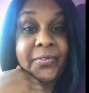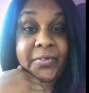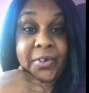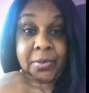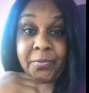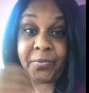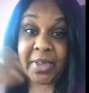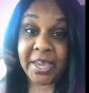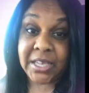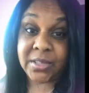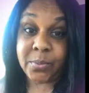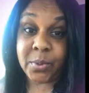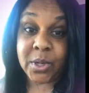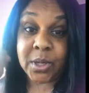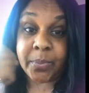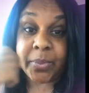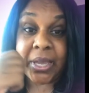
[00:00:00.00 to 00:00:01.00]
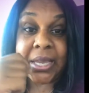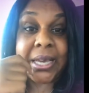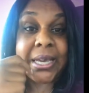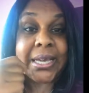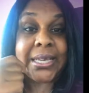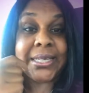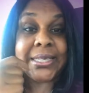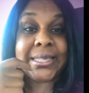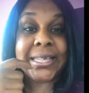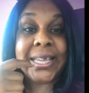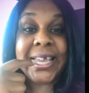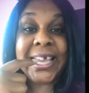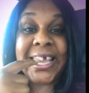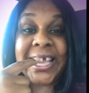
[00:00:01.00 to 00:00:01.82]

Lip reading: from Facebook because